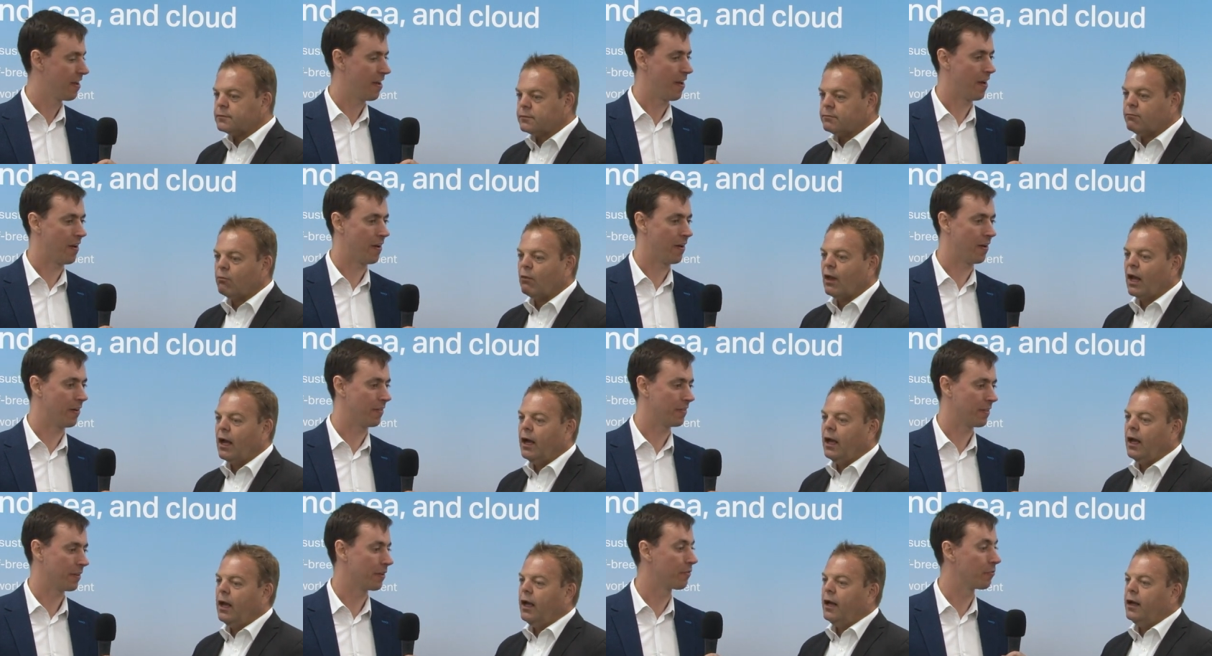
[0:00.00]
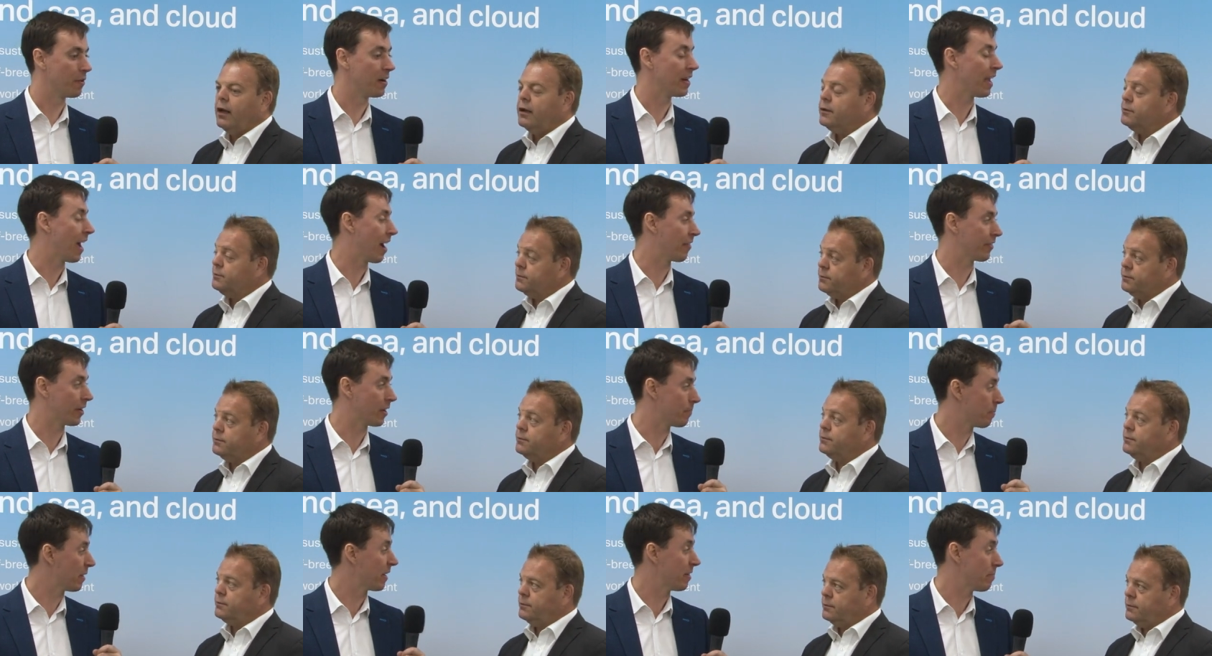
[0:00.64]
Speaker 1: uh, that are really
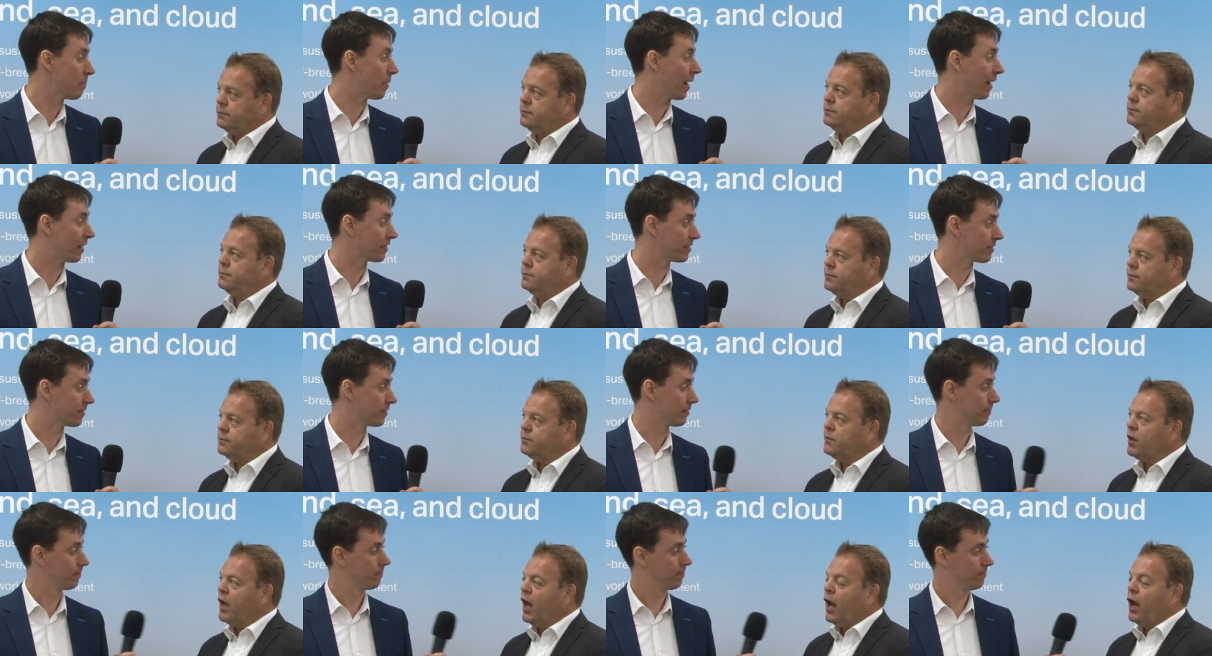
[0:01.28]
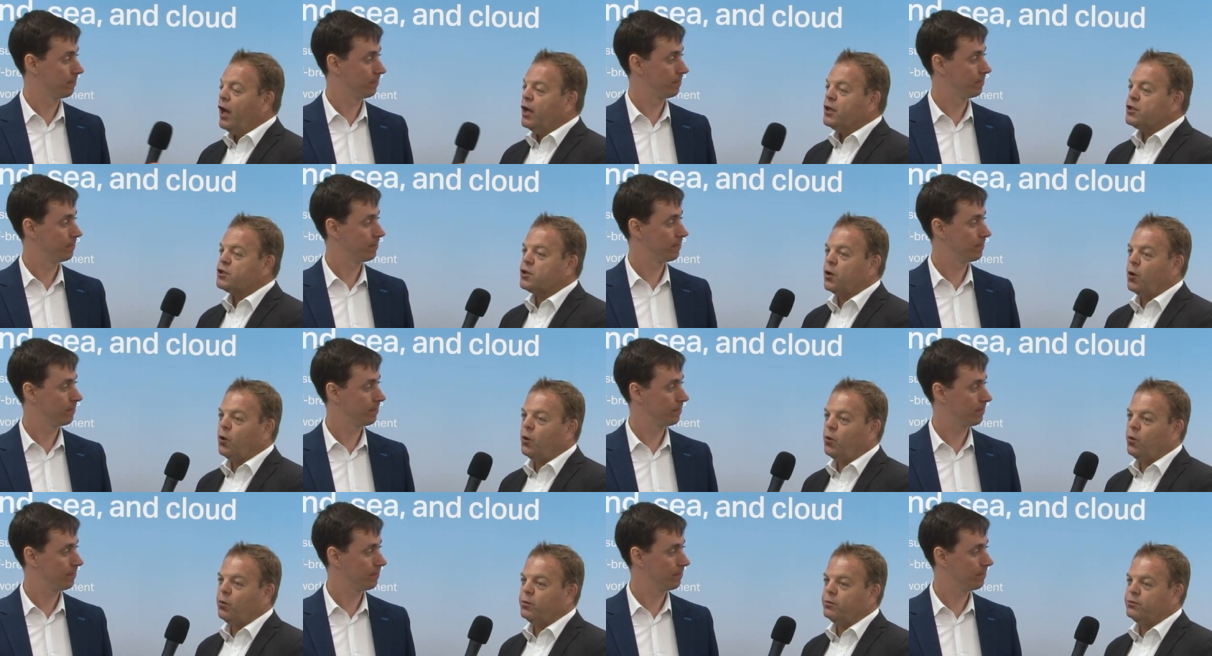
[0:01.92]
having a big
Speaker 2: impact?
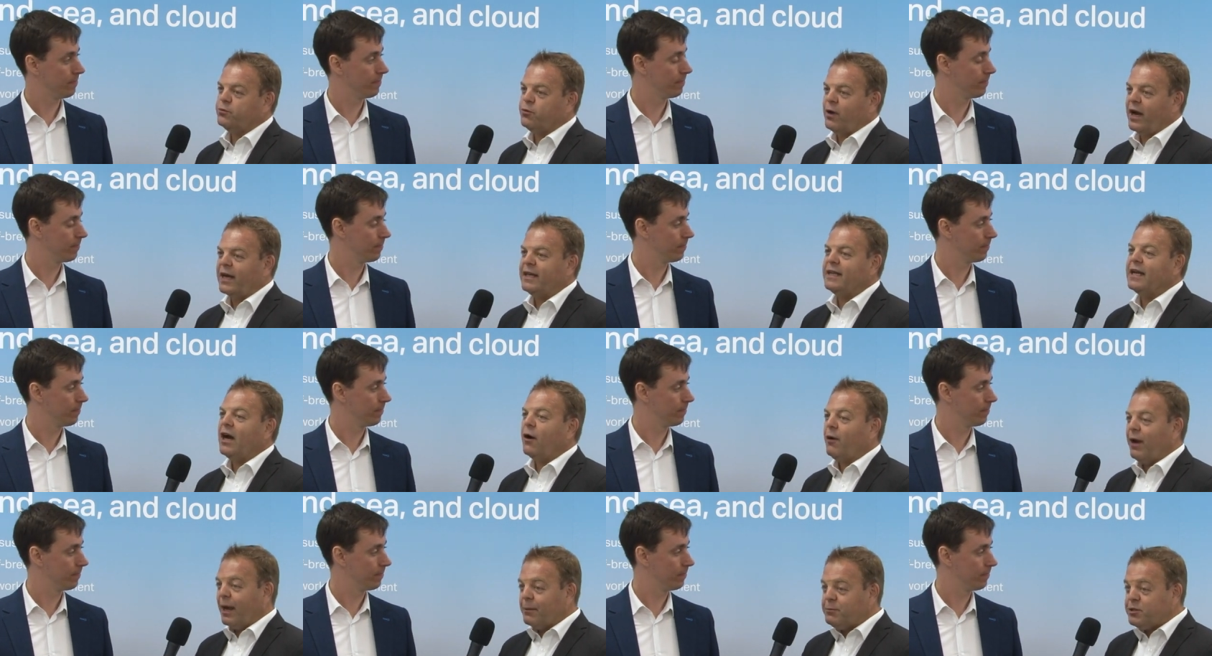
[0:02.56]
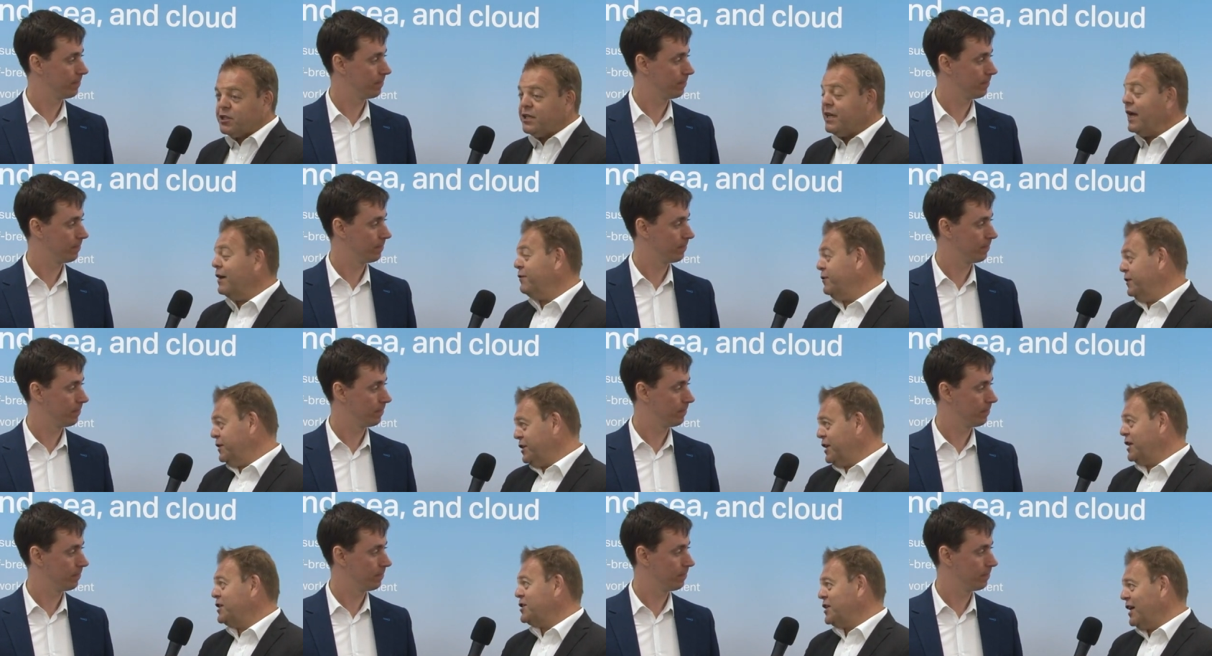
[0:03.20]
So right now, MCF
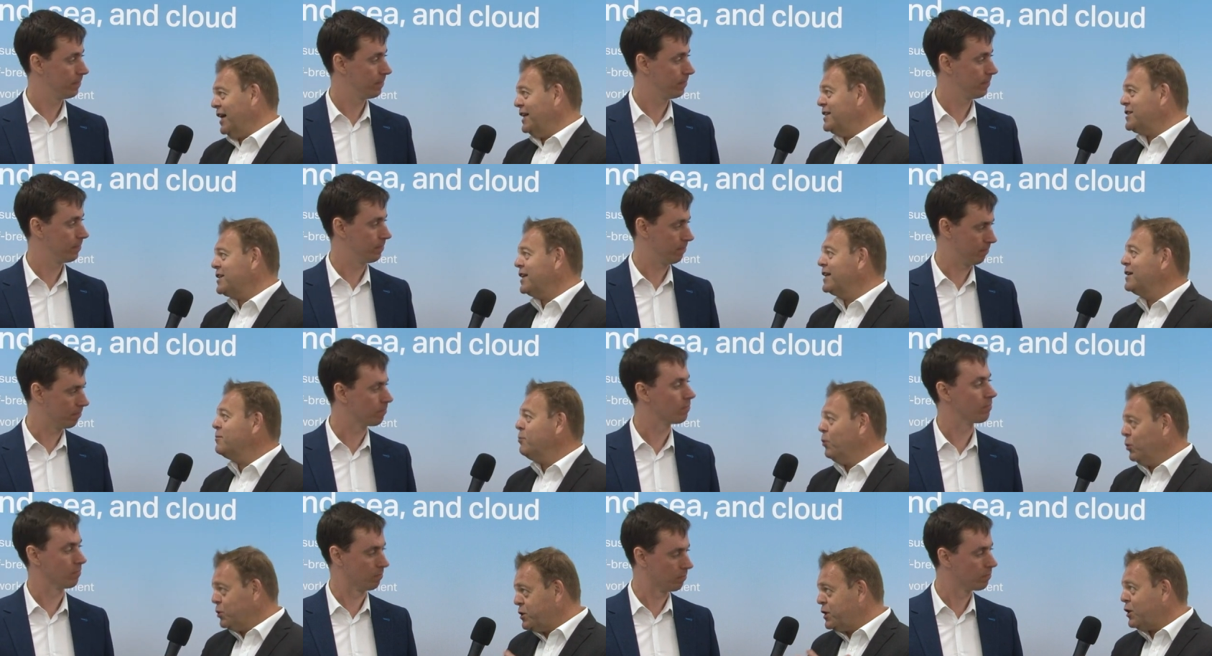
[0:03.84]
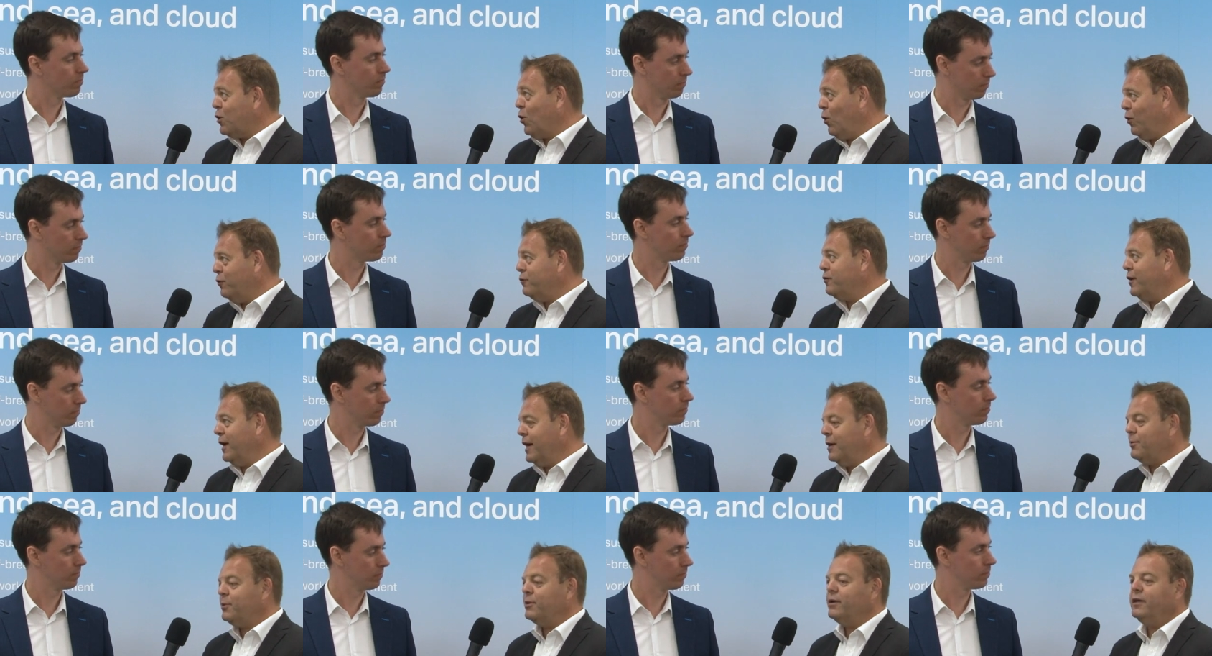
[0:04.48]
is exciting, multi-core
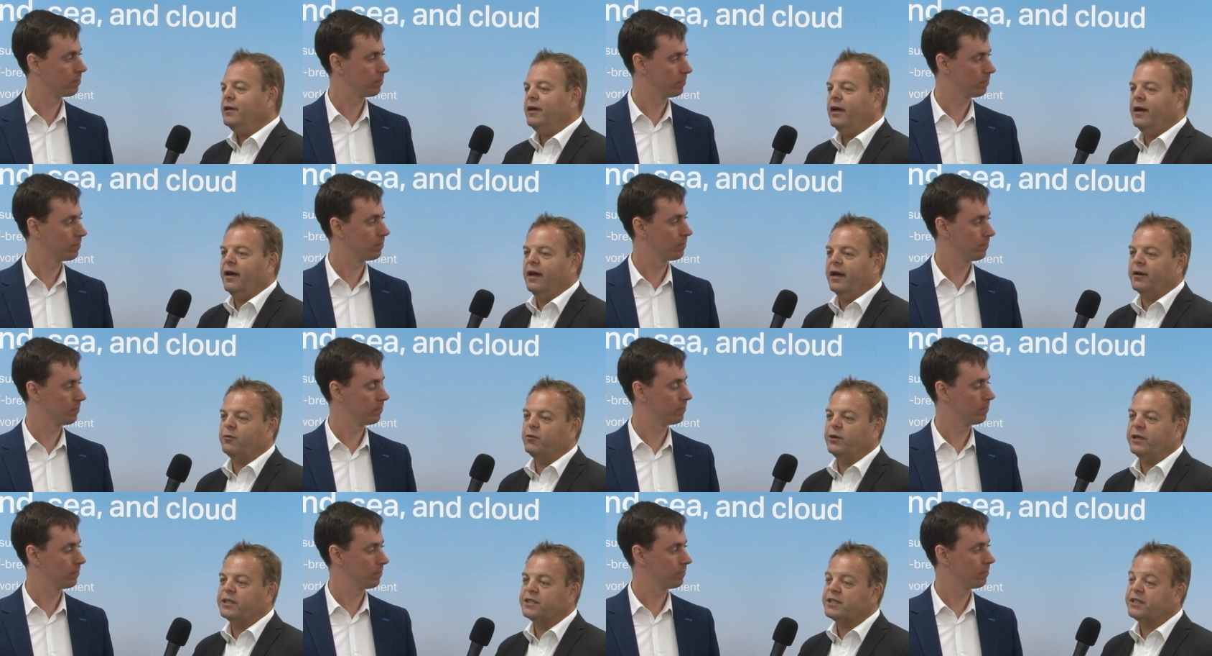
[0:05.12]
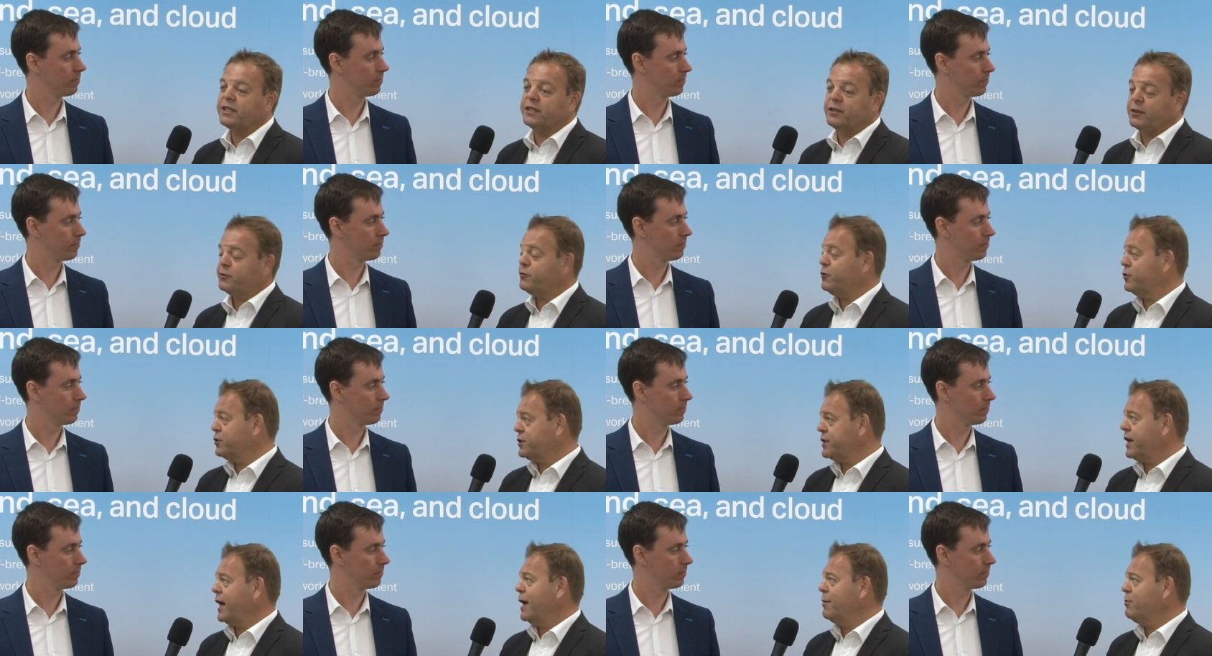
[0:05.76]
fiber, and we are seeing the
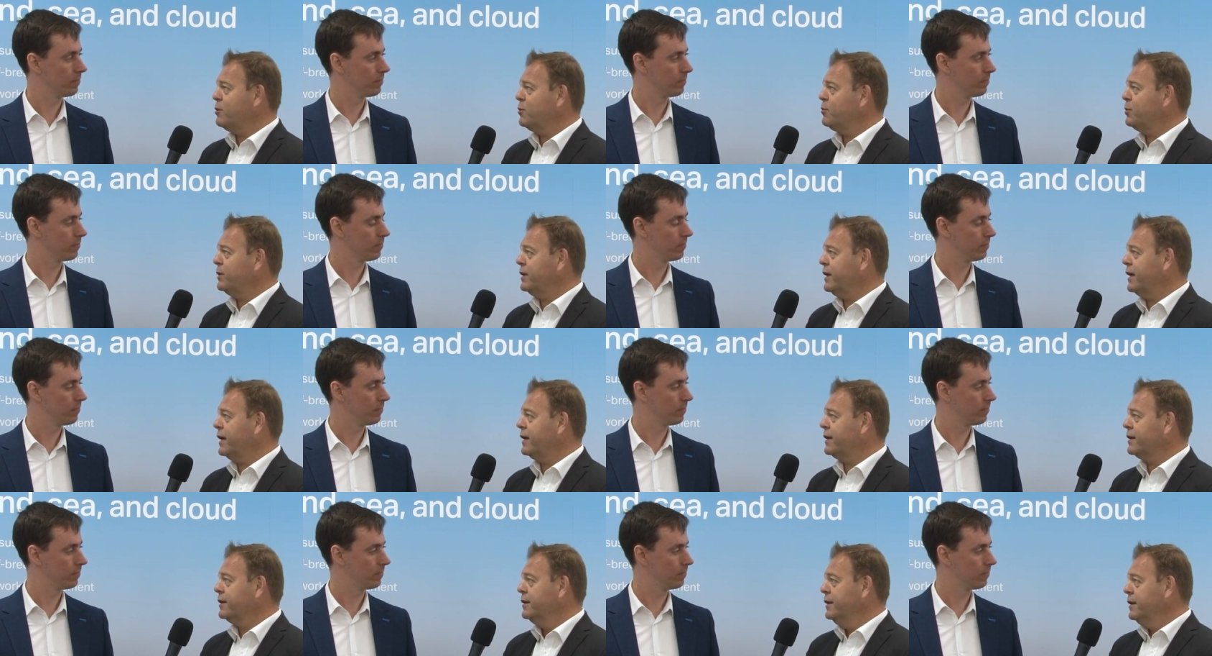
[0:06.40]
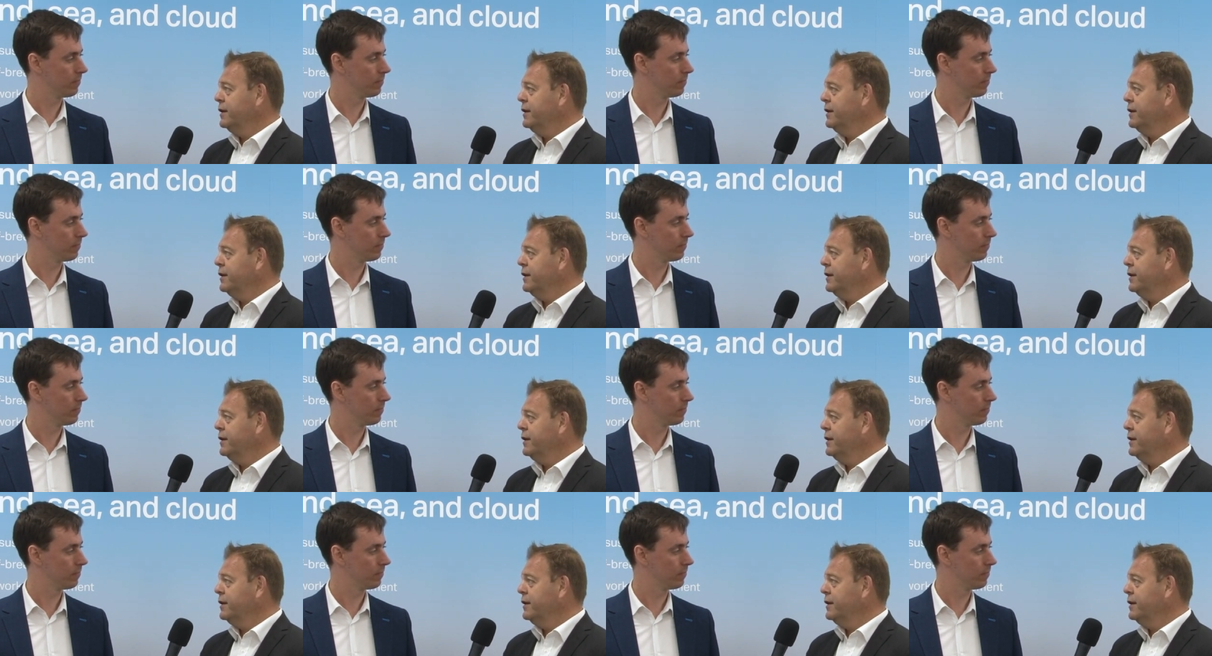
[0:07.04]
first cable being